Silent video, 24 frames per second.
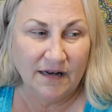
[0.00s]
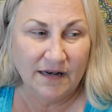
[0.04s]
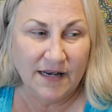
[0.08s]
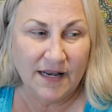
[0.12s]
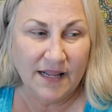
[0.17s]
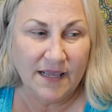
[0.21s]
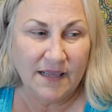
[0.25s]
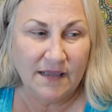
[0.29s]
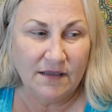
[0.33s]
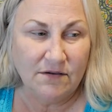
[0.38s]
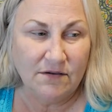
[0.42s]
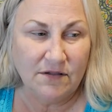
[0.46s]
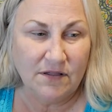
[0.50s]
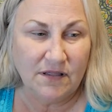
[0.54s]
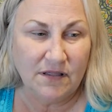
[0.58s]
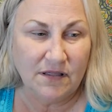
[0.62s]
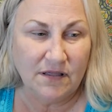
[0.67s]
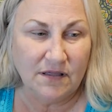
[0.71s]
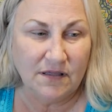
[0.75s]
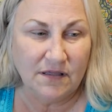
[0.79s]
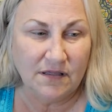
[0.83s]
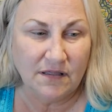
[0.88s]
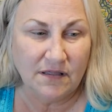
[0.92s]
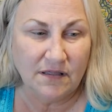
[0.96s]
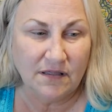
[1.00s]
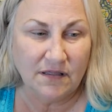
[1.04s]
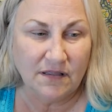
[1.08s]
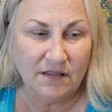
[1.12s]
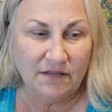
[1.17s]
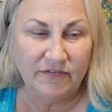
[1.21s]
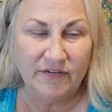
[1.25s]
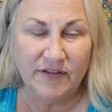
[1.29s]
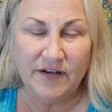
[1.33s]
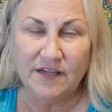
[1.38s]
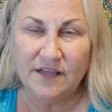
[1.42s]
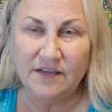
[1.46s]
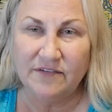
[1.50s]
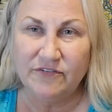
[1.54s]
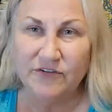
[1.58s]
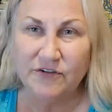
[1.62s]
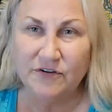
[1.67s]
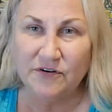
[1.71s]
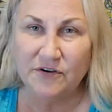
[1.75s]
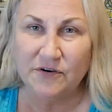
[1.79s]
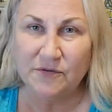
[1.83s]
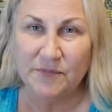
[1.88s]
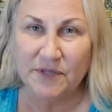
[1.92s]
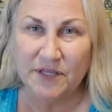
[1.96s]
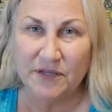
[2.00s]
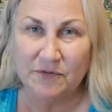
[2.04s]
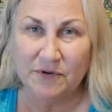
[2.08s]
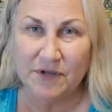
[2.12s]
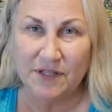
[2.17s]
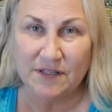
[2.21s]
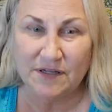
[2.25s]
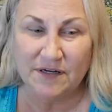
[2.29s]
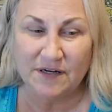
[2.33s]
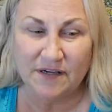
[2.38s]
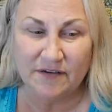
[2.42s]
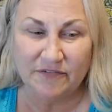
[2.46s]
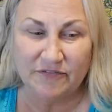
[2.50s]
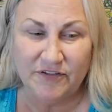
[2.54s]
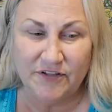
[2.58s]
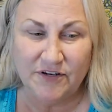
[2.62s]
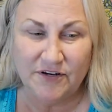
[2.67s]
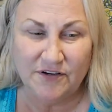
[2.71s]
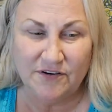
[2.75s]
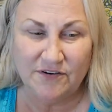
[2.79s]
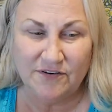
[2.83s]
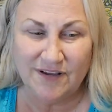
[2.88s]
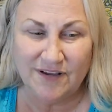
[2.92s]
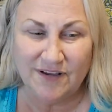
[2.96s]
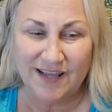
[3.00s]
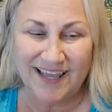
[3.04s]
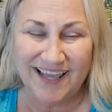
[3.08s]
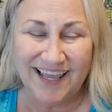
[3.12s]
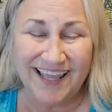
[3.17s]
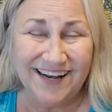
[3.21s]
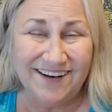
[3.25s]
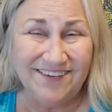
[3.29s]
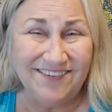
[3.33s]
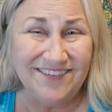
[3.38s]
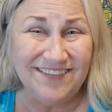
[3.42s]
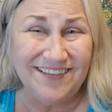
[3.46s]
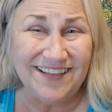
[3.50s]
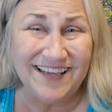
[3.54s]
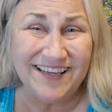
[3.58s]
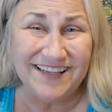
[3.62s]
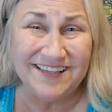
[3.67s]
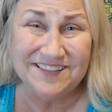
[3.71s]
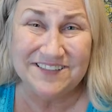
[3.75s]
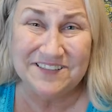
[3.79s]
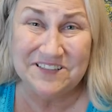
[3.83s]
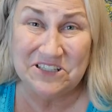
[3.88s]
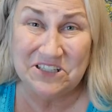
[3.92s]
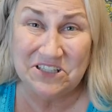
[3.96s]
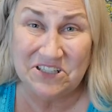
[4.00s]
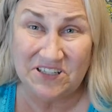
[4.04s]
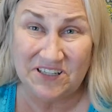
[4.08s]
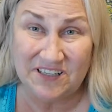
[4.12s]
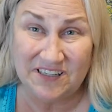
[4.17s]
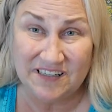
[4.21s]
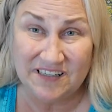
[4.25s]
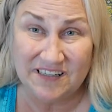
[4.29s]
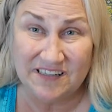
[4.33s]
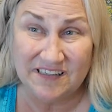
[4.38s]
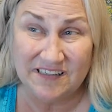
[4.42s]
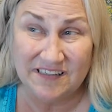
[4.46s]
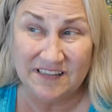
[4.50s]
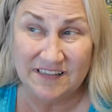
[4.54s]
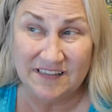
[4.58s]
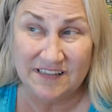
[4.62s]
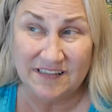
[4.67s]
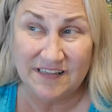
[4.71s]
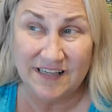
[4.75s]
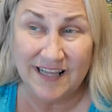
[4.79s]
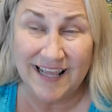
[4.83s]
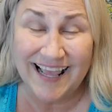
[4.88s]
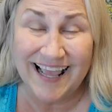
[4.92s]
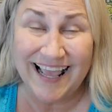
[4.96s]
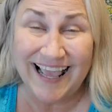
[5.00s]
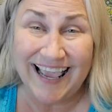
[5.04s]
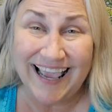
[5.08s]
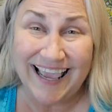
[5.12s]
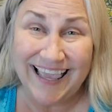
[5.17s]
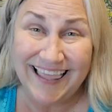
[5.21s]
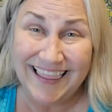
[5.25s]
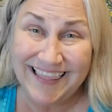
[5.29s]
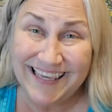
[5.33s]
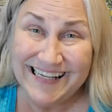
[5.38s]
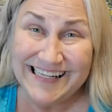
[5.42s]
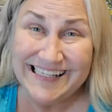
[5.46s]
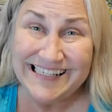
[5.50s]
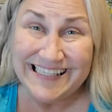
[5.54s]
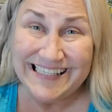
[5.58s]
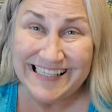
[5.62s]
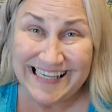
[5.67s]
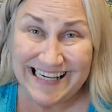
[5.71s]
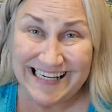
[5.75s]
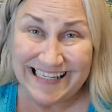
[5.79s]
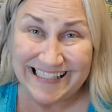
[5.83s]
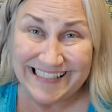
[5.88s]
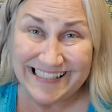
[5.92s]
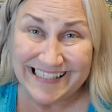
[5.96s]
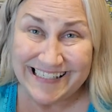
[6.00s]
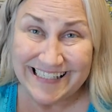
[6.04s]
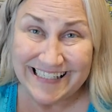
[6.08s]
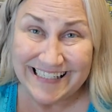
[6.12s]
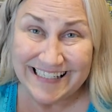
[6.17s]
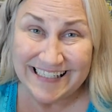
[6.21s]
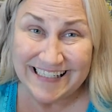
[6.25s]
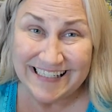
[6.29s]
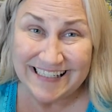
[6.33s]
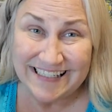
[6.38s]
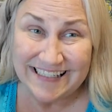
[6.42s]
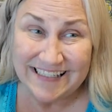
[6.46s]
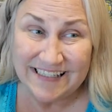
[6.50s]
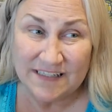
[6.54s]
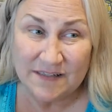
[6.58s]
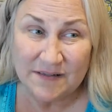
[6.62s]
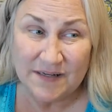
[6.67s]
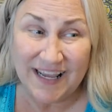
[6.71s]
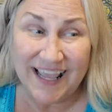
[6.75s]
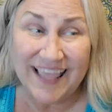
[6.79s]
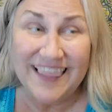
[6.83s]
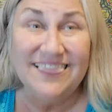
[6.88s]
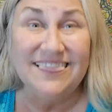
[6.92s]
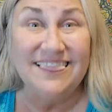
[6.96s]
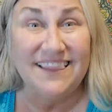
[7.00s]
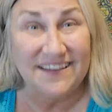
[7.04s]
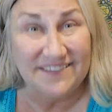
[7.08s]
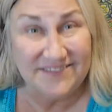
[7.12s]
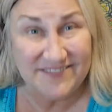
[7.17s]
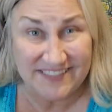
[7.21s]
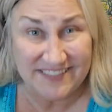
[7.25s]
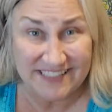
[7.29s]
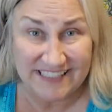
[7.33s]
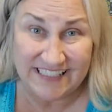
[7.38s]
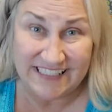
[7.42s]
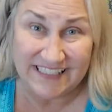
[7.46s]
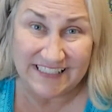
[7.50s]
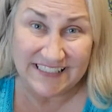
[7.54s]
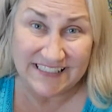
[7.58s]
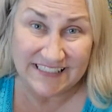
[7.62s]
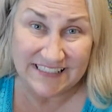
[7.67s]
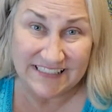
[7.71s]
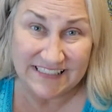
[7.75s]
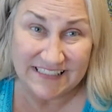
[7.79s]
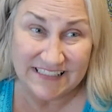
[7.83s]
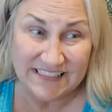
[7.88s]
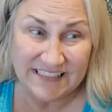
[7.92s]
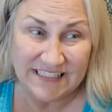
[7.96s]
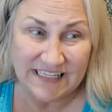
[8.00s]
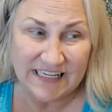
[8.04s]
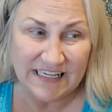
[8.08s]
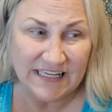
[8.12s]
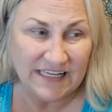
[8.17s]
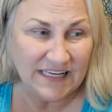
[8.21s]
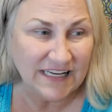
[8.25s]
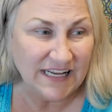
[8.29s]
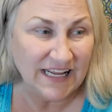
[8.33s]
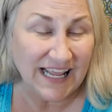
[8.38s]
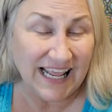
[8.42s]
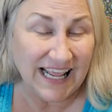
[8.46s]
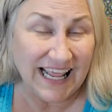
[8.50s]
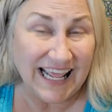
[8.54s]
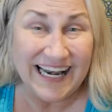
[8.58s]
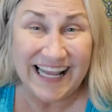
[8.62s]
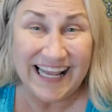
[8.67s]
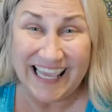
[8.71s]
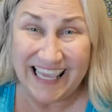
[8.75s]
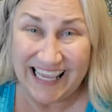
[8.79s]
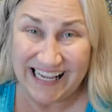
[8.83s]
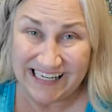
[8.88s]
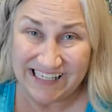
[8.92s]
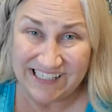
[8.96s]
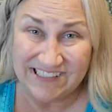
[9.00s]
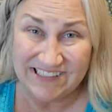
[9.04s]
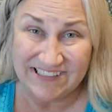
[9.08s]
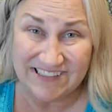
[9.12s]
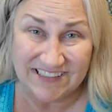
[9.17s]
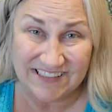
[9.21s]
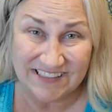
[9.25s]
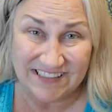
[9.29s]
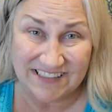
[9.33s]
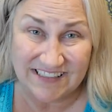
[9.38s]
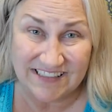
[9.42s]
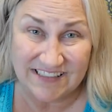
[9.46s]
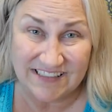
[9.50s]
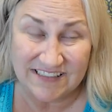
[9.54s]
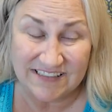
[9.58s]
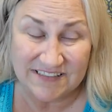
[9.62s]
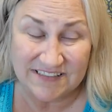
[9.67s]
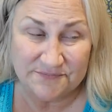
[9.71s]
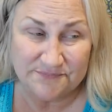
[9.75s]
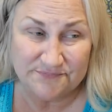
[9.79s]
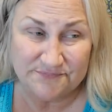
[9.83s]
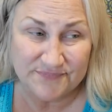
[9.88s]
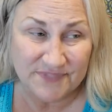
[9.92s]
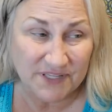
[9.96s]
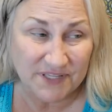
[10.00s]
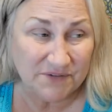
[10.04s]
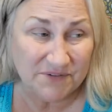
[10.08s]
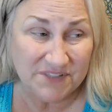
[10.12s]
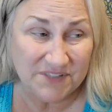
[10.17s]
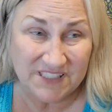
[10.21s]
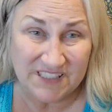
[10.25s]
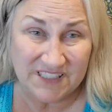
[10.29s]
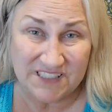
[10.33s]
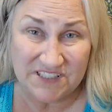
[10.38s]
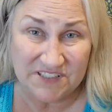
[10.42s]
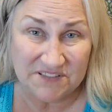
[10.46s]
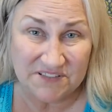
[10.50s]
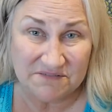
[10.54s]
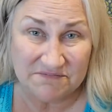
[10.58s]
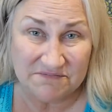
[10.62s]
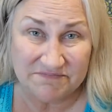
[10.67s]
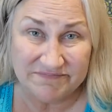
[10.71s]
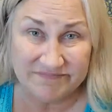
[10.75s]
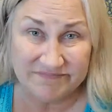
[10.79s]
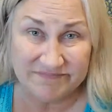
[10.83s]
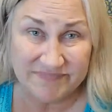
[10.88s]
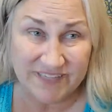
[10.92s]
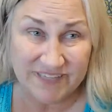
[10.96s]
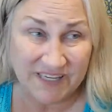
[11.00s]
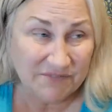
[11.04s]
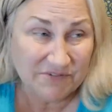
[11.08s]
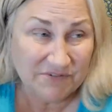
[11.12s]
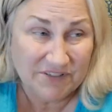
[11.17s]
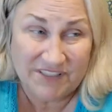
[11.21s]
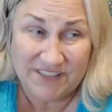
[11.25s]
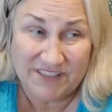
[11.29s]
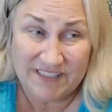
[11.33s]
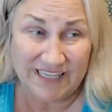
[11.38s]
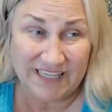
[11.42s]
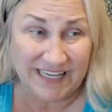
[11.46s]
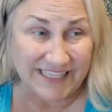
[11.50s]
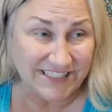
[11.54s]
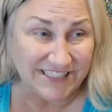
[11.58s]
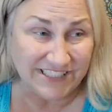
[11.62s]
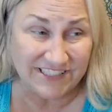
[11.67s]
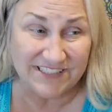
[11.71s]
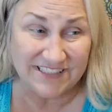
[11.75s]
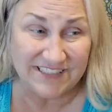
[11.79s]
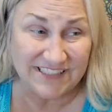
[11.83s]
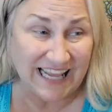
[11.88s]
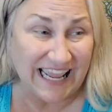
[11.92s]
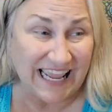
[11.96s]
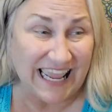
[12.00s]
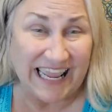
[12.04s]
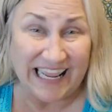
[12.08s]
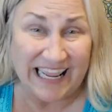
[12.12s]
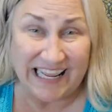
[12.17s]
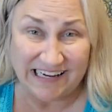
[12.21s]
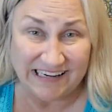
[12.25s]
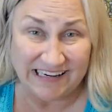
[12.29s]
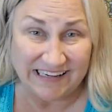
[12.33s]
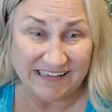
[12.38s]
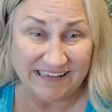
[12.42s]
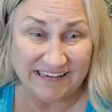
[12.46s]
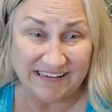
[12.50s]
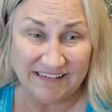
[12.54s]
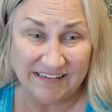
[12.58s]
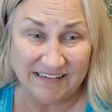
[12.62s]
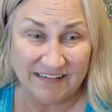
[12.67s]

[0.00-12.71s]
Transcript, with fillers: Now, if any of you know me well enough, you know I don't like to cook. I like to eat. I love to eat. And I hate to cook. I really do. I really, I just, I hate it.